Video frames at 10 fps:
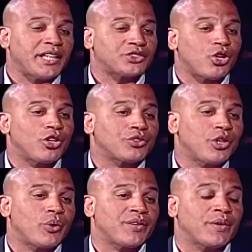It's called
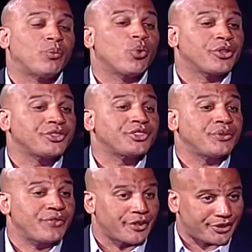going from worst
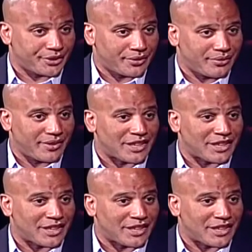to first.